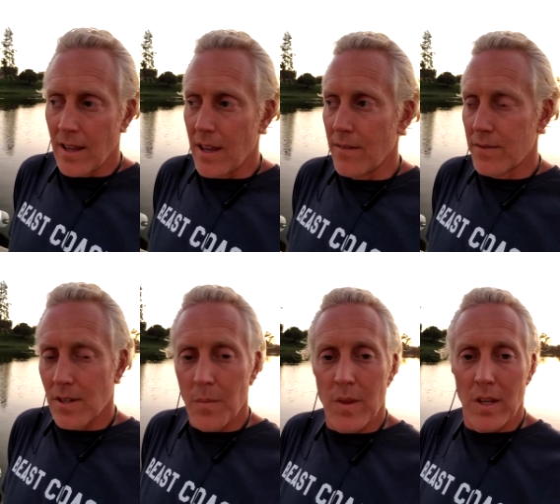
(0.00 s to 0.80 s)
If
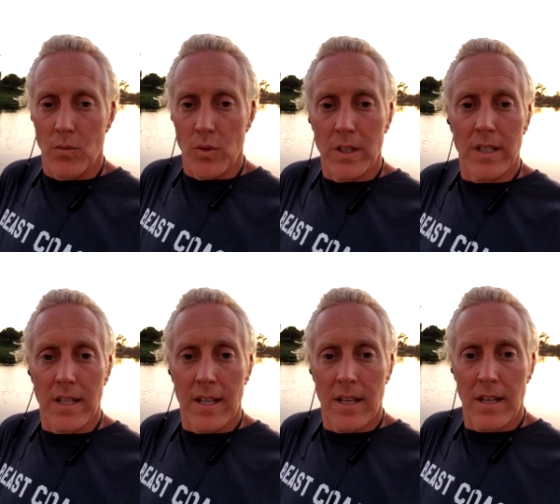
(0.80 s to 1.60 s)
something
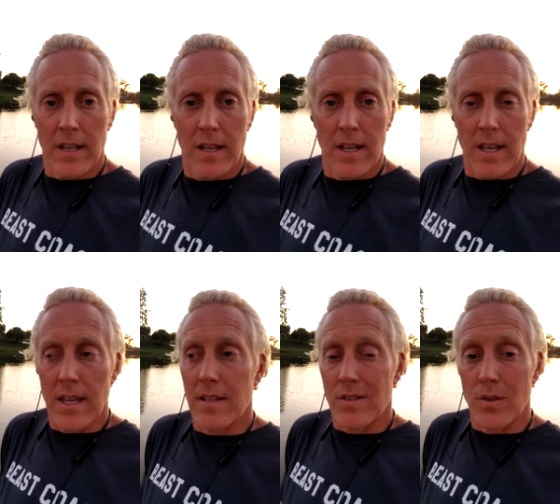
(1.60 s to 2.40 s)
really
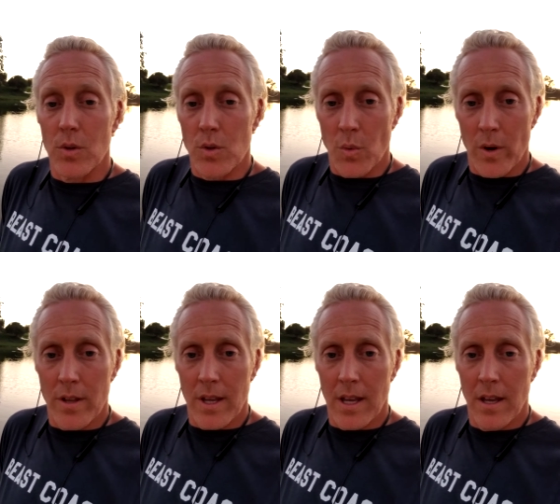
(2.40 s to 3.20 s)
is
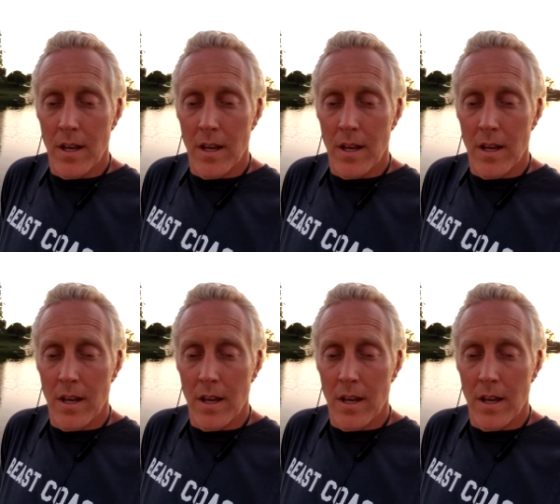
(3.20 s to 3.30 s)
newsworthy,